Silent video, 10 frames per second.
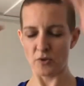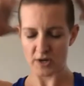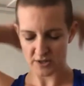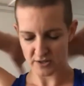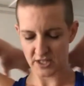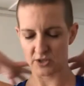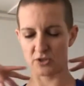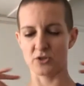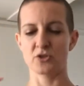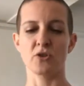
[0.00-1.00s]
underneath
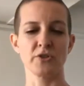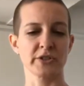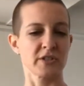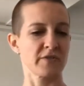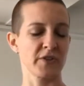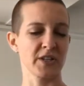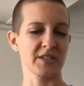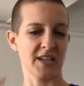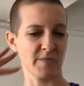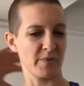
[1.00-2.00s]
your shoulders, for
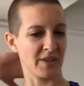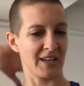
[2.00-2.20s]
example,